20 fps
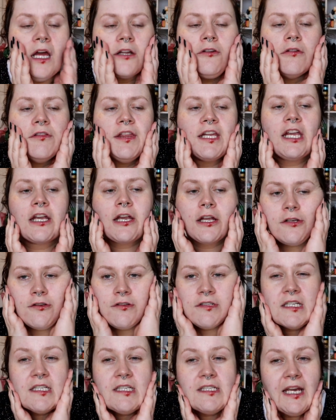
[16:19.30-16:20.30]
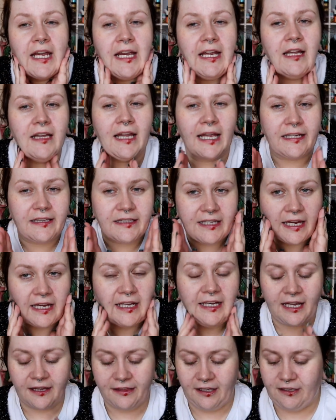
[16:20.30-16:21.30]
I don't think you could use this daily.
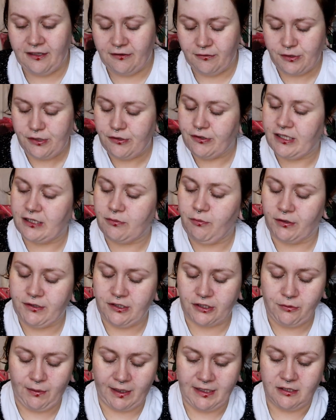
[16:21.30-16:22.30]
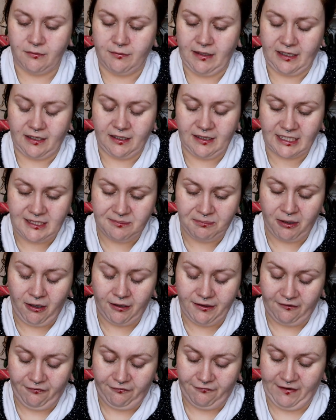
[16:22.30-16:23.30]
I think you could use this once or twice a week. Let's put
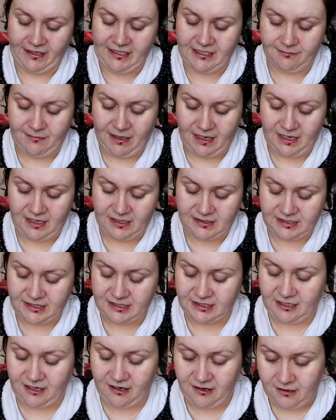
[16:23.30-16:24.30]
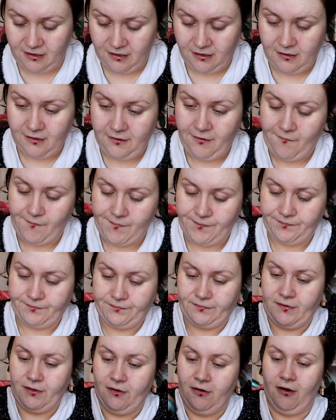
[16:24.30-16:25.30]
on the face mask.
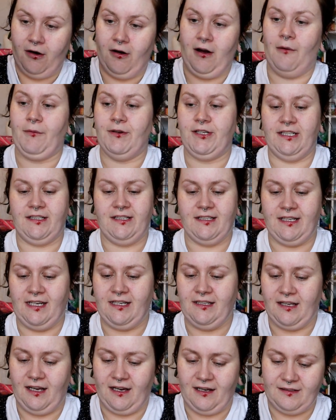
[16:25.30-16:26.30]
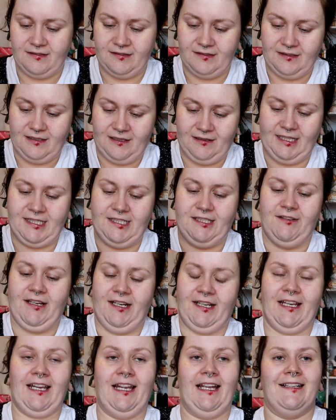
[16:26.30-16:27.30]
Oh, I wish you'd seen that. Let's do
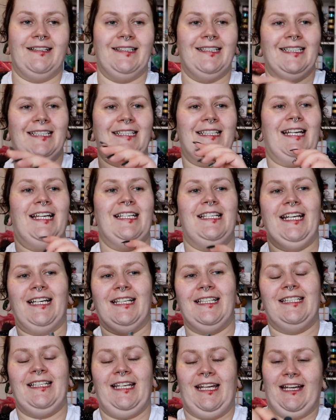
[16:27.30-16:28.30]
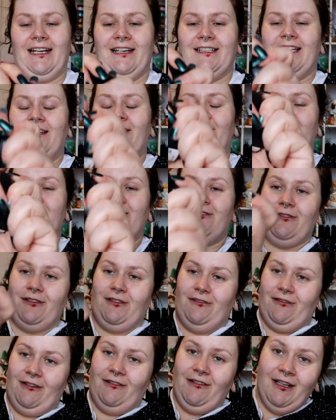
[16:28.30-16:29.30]
that again in case you can see it, because it looks so
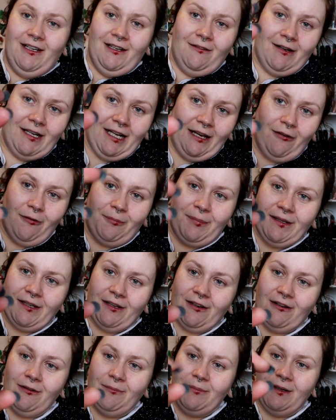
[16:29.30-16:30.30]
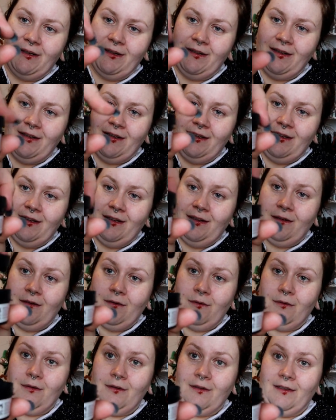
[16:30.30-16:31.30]
cool when I opened it up.
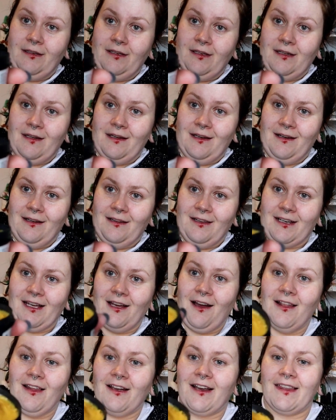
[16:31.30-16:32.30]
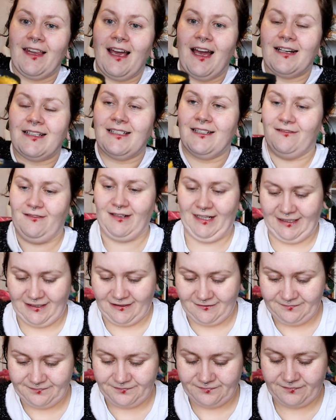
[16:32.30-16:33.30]
Yeah, look at that.
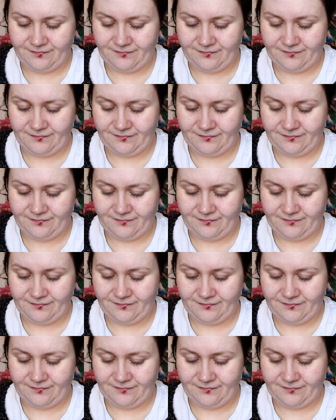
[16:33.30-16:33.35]
Right.